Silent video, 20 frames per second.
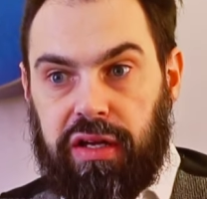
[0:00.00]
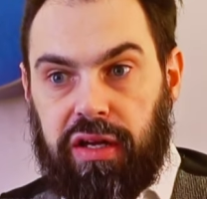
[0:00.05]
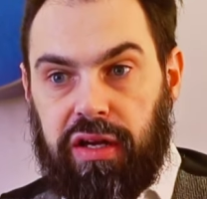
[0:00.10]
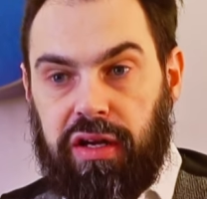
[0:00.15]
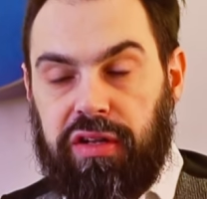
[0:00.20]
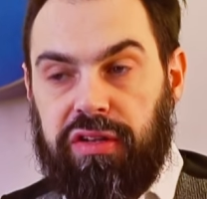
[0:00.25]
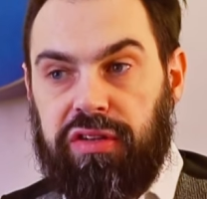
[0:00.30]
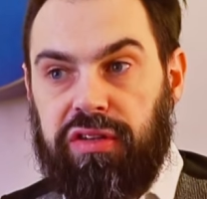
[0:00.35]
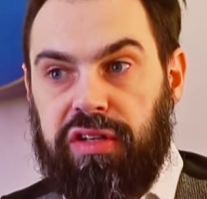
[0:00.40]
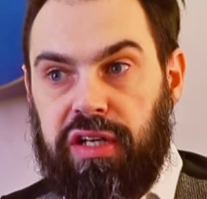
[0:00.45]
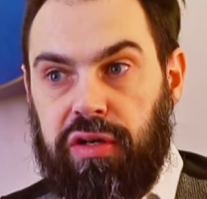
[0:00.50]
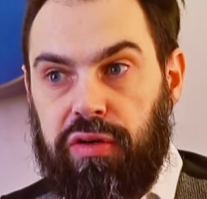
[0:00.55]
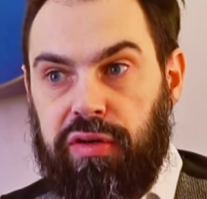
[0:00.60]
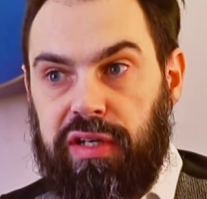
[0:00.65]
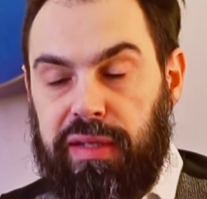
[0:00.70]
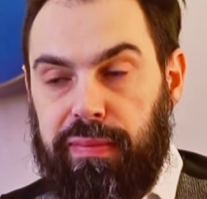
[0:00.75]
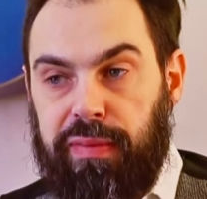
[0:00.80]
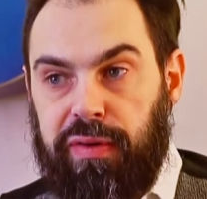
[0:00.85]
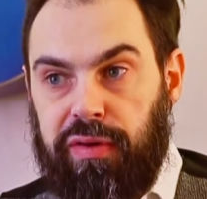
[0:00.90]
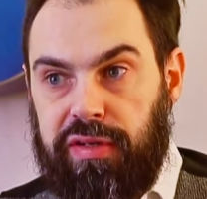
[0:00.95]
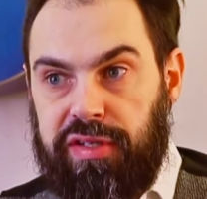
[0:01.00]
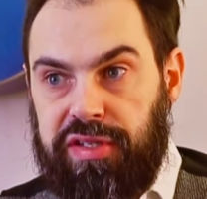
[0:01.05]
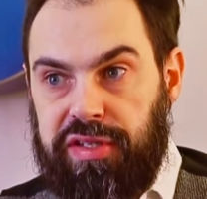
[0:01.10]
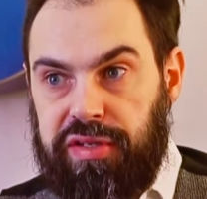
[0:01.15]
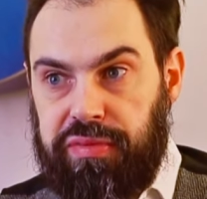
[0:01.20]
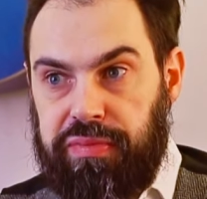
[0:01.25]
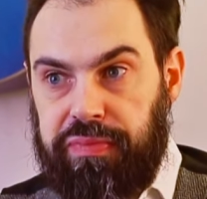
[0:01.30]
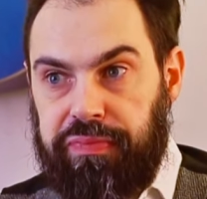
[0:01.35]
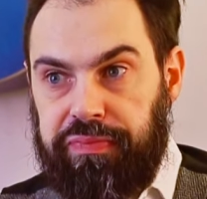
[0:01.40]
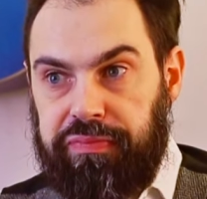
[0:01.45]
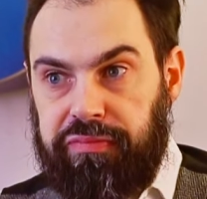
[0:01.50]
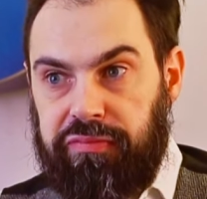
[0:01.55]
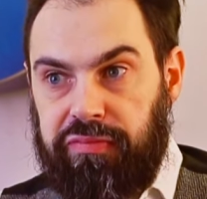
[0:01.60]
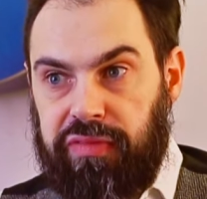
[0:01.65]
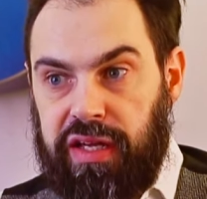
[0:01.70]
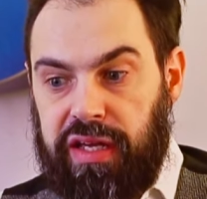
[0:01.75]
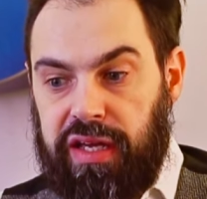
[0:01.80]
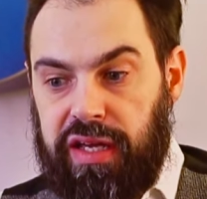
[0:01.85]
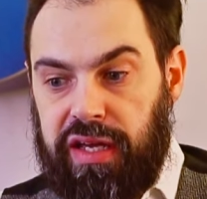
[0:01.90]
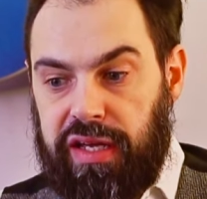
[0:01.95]
neoliberalism
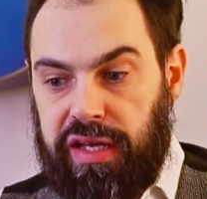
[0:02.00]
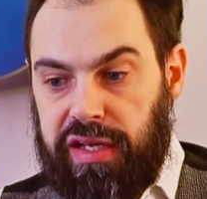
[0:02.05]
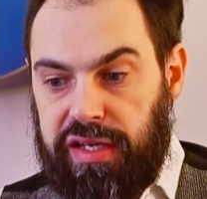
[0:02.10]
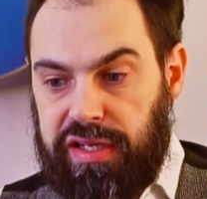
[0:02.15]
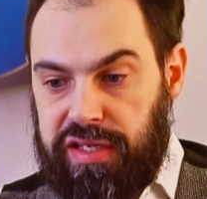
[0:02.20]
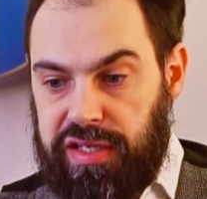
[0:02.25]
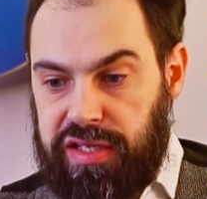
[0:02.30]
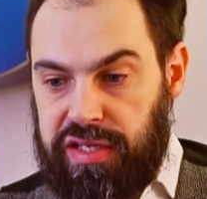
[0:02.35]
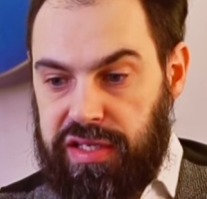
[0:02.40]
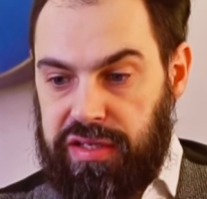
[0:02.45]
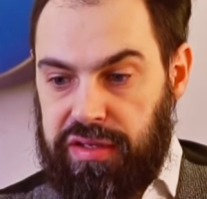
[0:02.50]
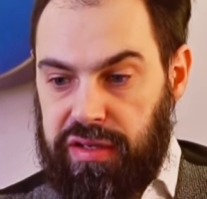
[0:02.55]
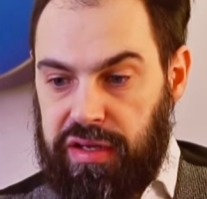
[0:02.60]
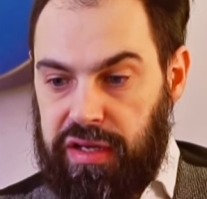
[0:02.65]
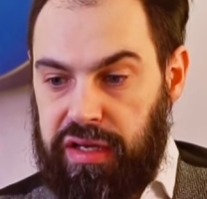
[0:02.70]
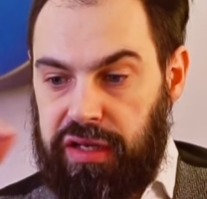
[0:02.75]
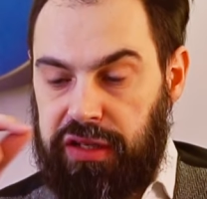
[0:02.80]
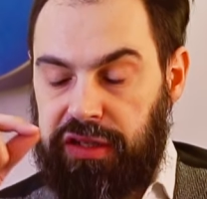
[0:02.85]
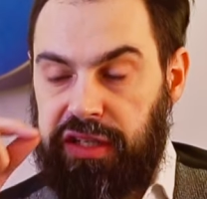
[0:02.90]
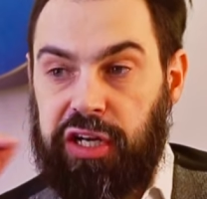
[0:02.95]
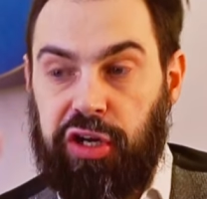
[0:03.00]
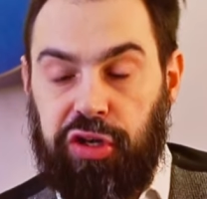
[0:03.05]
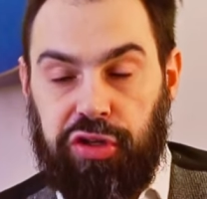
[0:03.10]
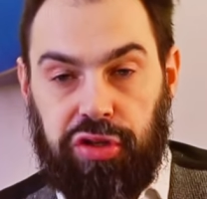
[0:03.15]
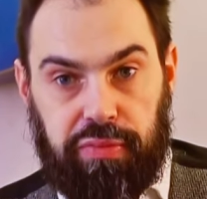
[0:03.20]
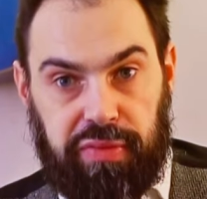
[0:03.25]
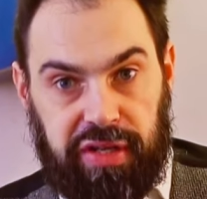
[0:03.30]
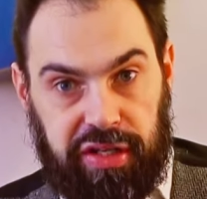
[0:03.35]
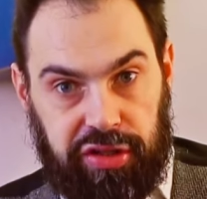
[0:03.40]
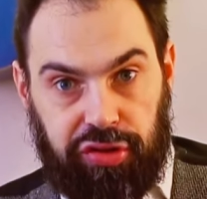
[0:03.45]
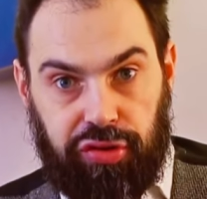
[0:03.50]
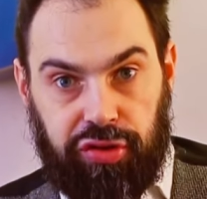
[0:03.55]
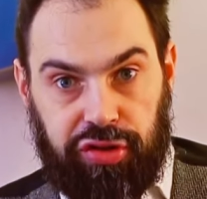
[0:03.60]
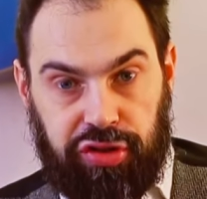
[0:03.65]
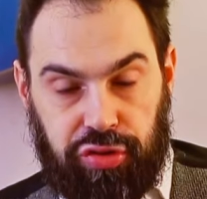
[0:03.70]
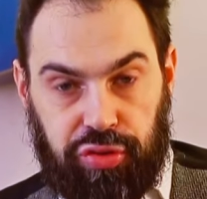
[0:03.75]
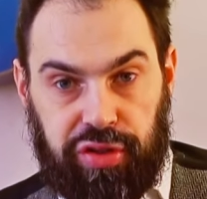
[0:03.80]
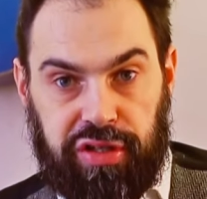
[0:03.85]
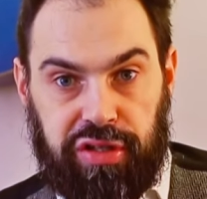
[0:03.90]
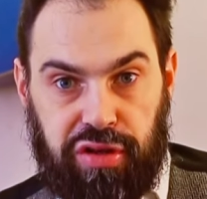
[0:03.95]
is an economic
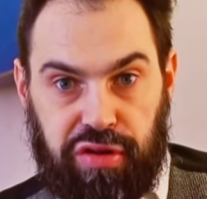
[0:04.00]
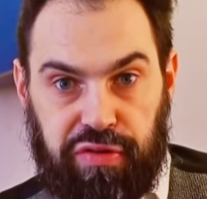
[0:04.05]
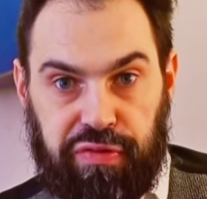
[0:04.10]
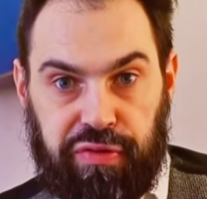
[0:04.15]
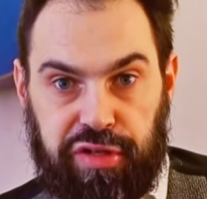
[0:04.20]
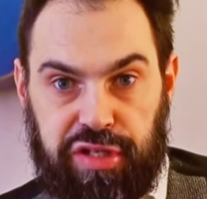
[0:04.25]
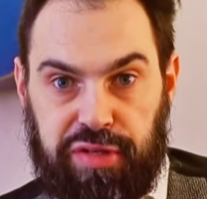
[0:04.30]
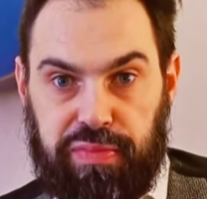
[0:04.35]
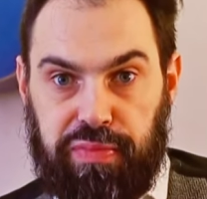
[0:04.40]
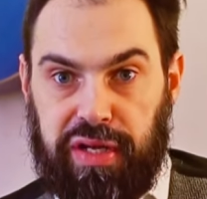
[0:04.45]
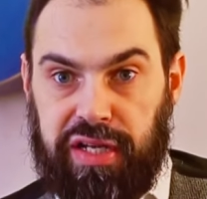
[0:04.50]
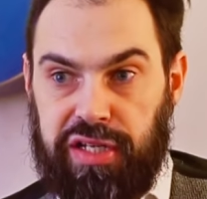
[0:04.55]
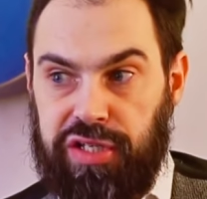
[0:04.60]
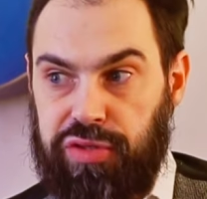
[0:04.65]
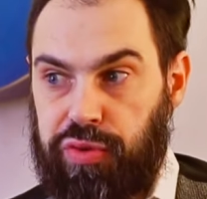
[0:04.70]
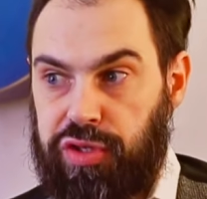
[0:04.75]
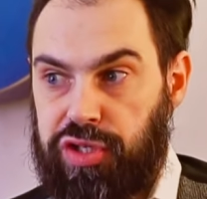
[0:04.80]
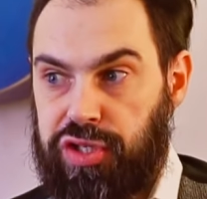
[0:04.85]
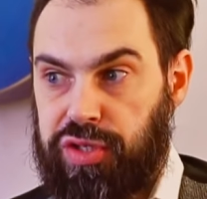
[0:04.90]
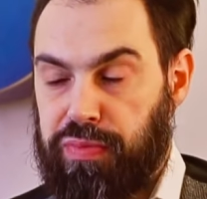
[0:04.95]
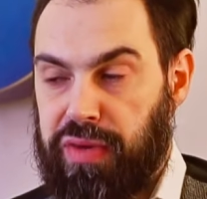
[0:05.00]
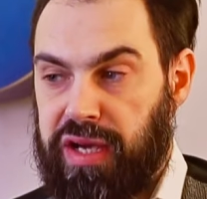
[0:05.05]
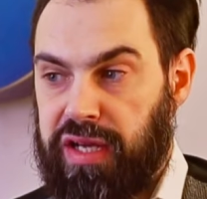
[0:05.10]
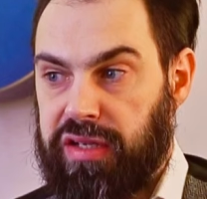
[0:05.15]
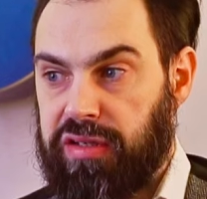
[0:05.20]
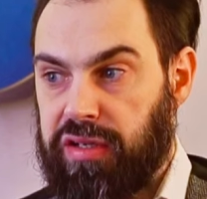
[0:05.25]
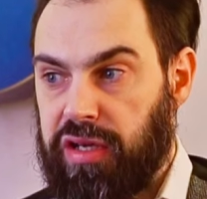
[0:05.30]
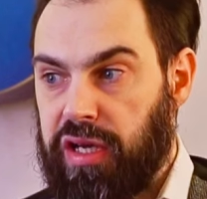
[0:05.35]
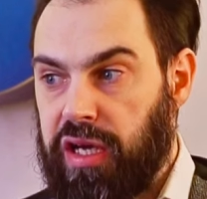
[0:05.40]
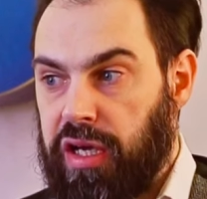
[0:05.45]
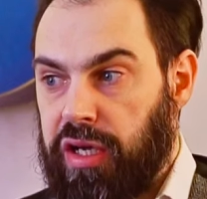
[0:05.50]
doctrine in the first place, which meant,